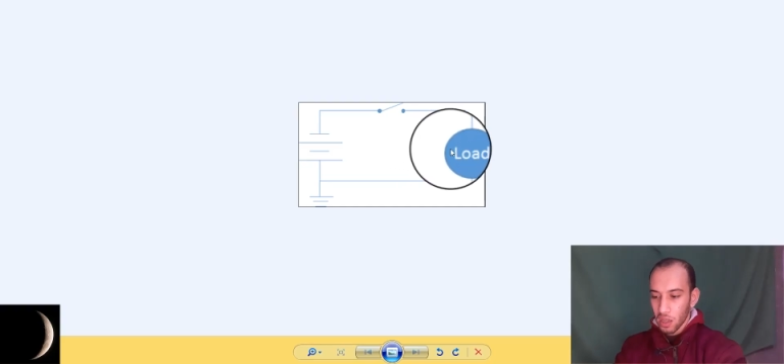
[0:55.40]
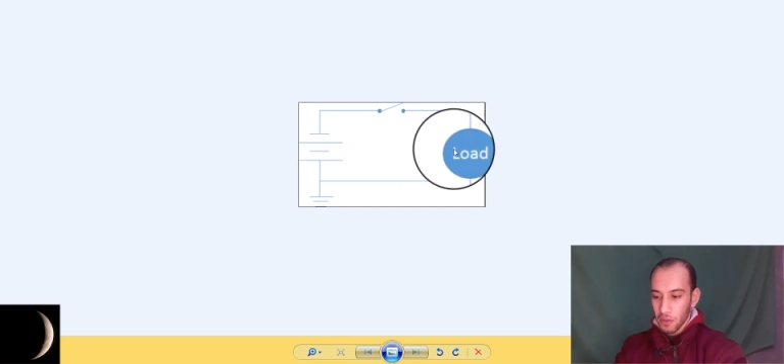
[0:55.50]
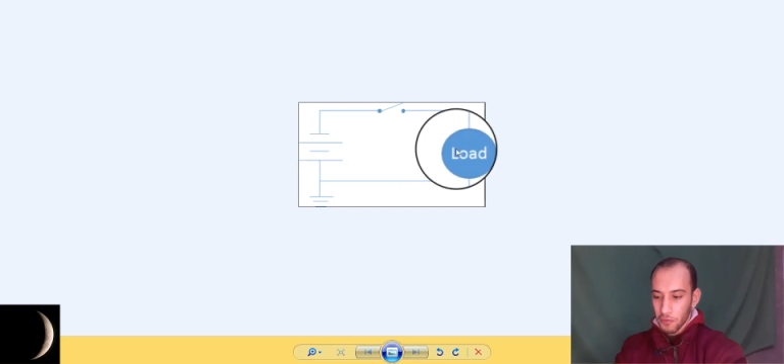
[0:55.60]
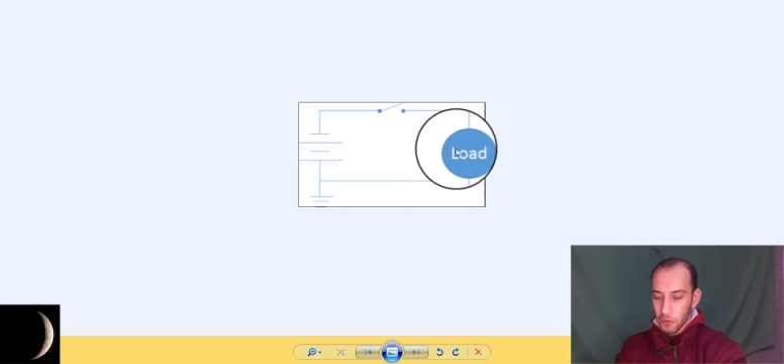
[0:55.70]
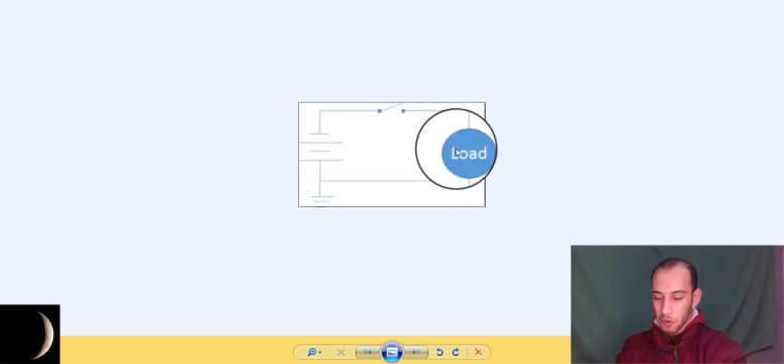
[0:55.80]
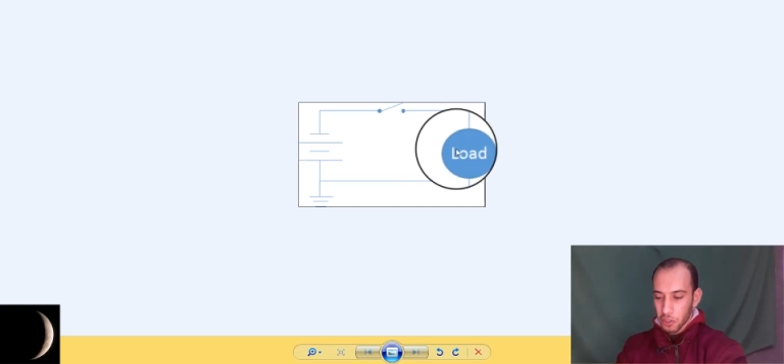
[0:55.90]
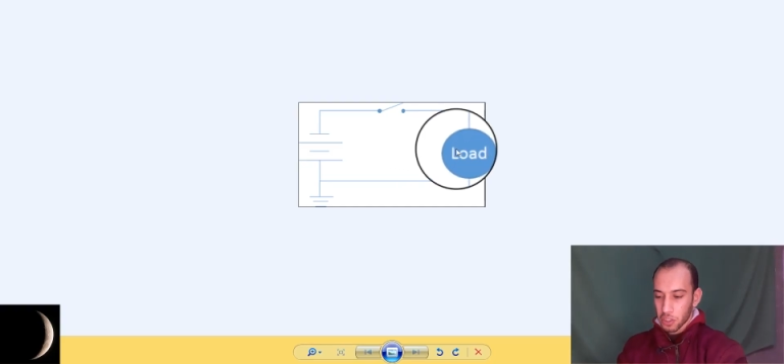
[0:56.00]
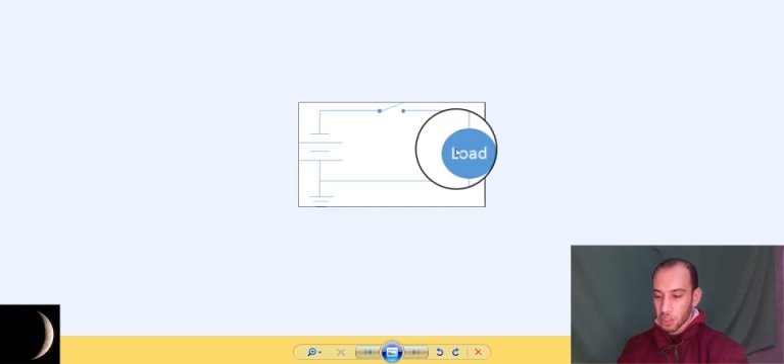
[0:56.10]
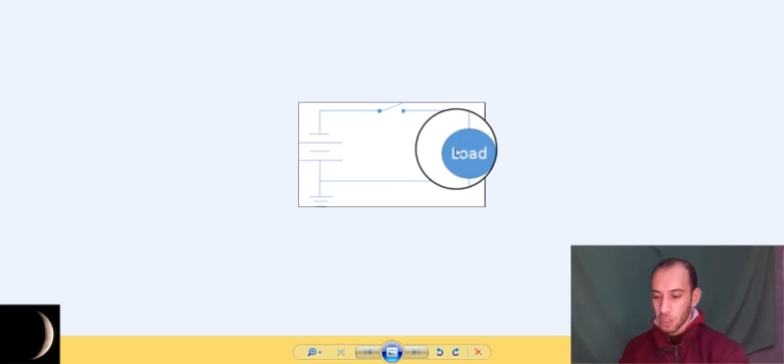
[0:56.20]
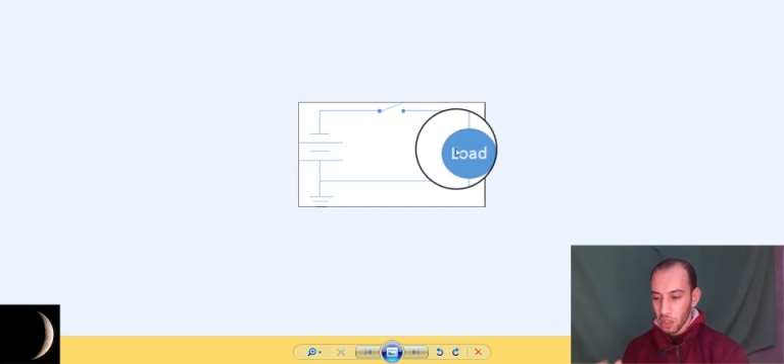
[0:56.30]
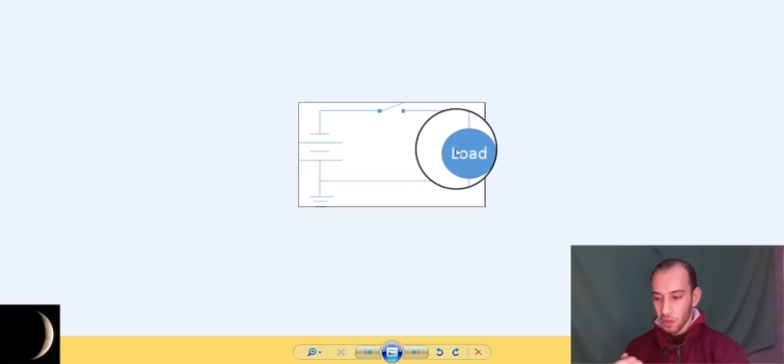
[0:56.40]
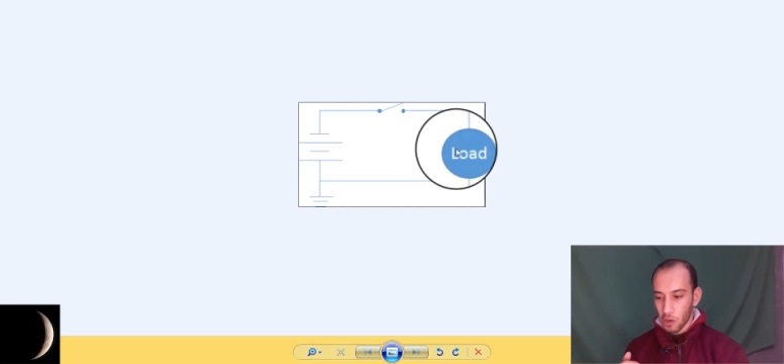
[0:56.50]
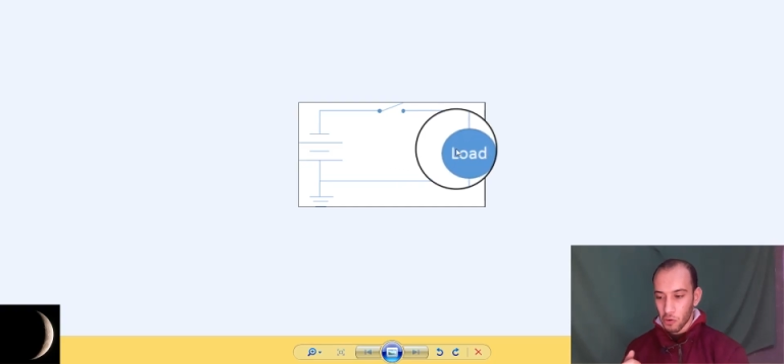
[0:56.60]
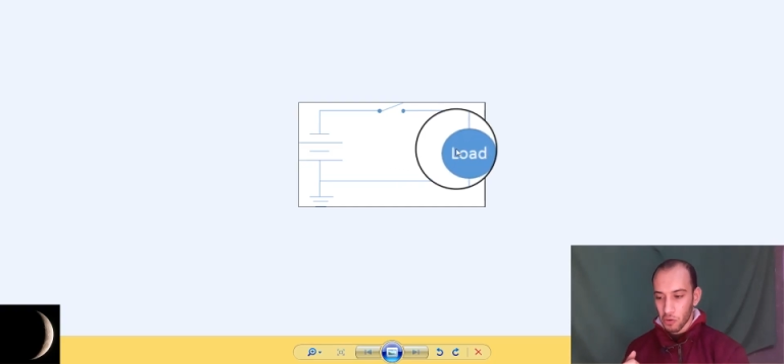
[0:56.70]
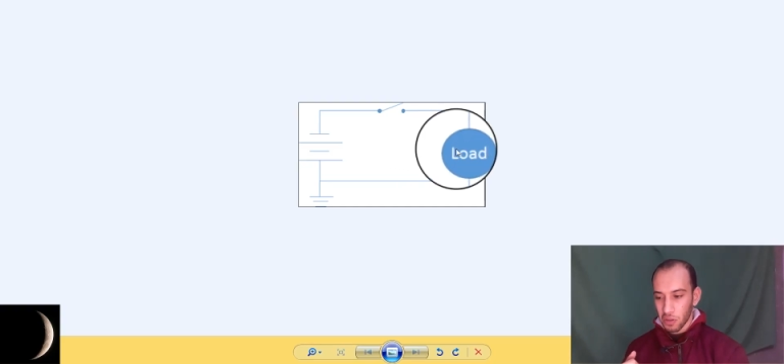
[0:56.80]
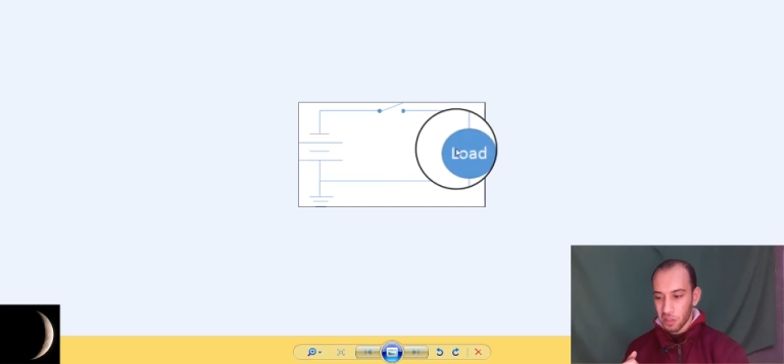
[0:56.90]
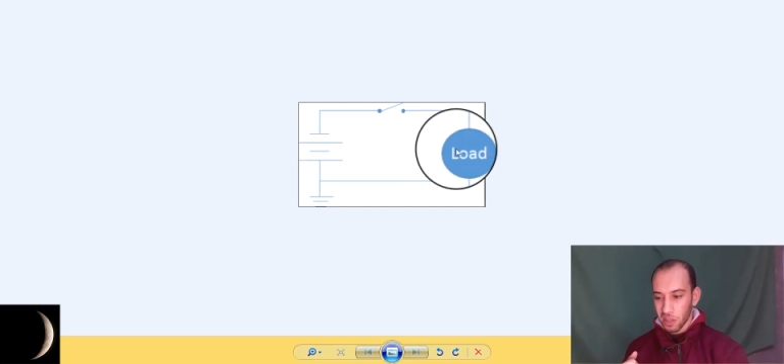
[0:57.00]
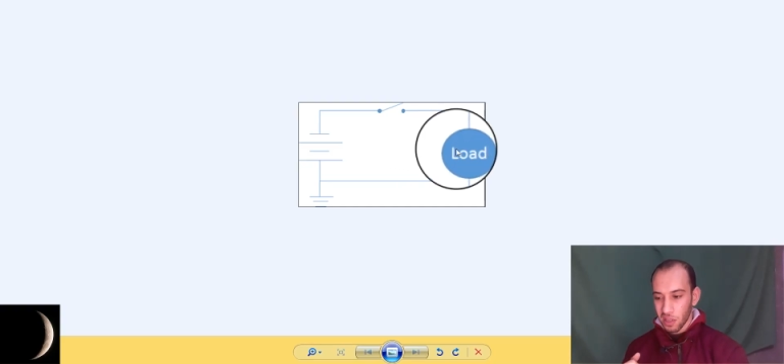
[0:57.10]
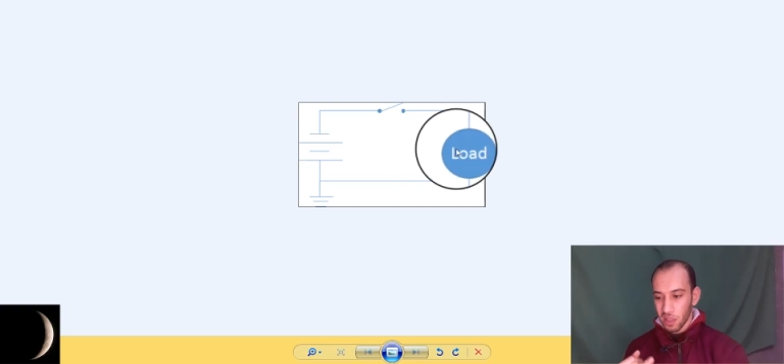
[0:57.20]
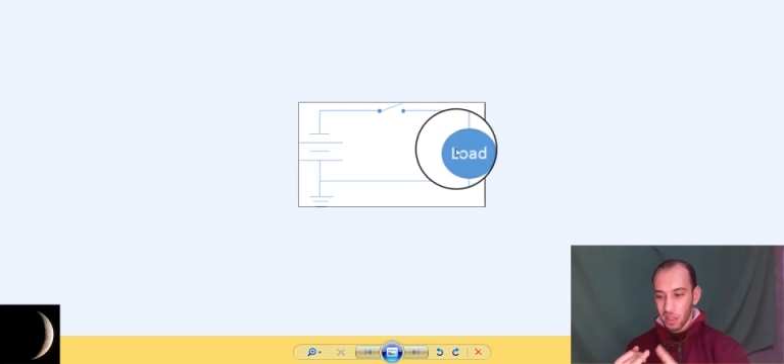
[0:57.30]
First, the load,
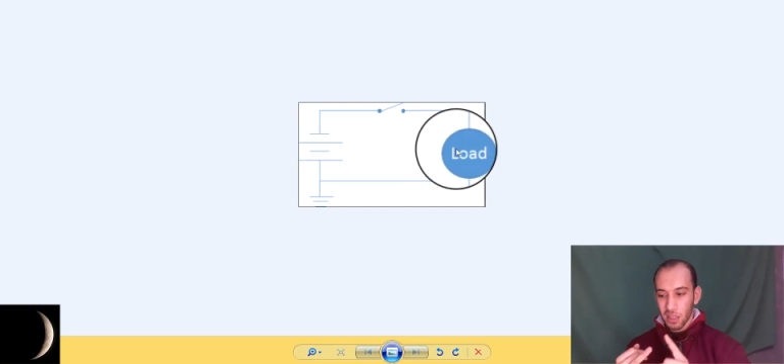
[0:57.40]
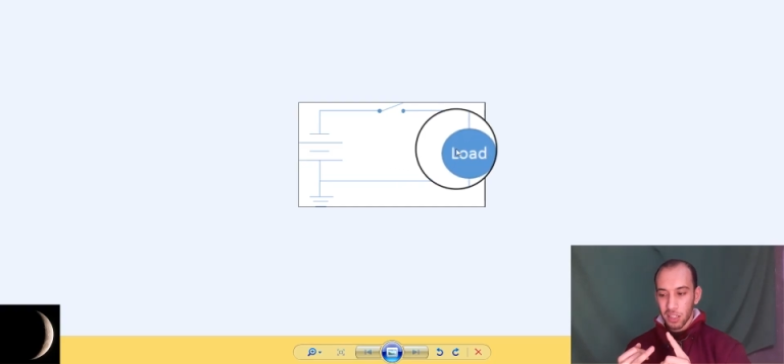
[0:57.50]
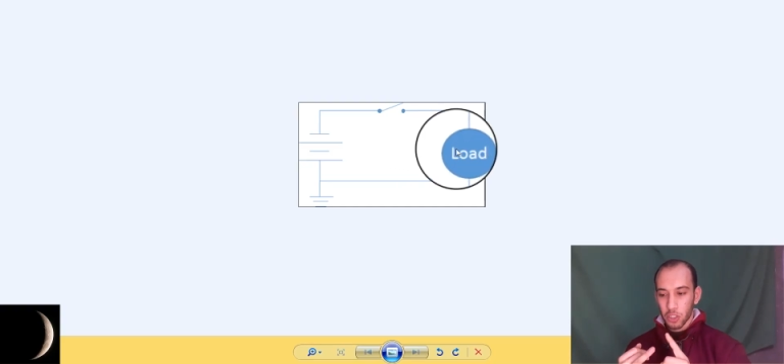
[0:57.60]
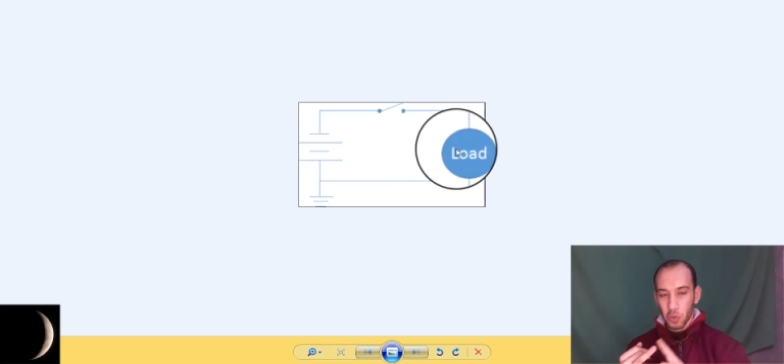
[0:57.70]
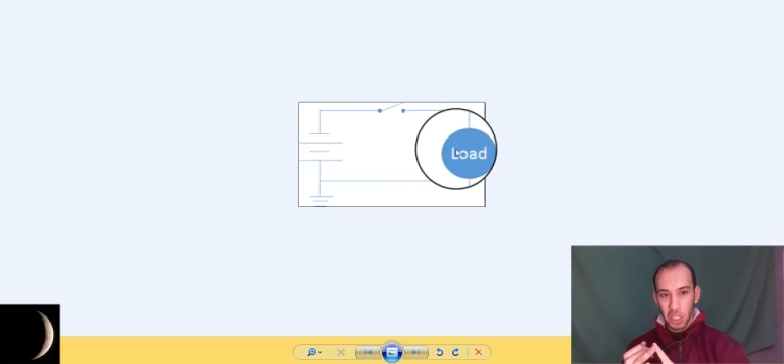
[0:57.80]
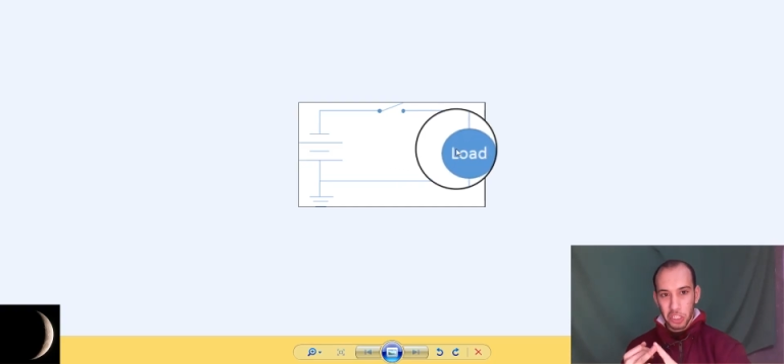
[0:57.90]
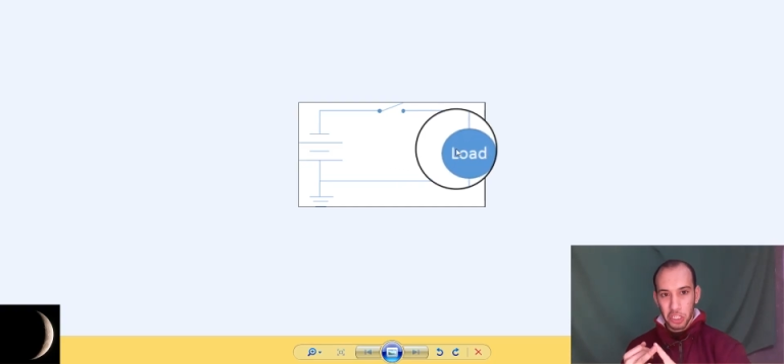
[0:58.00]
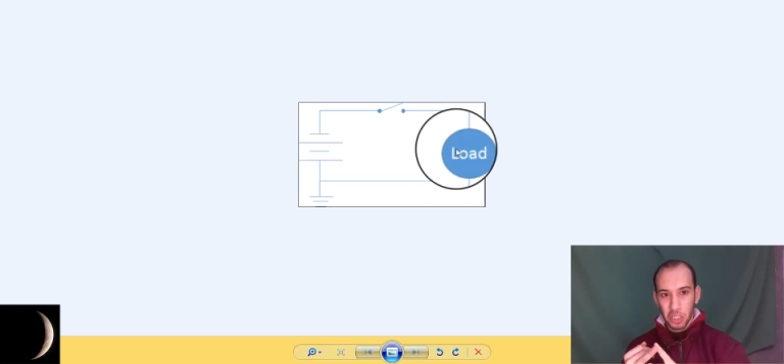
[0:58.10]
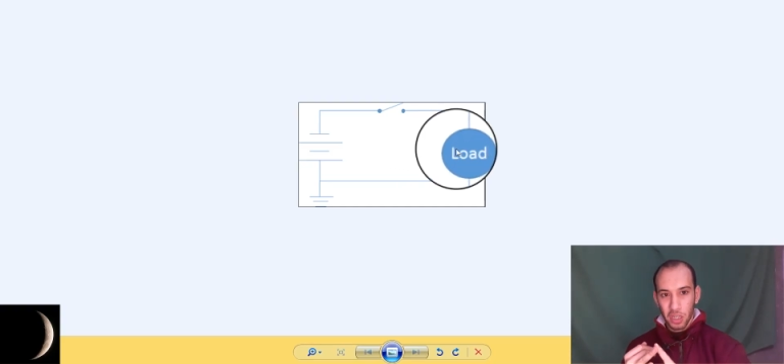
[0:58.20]
switch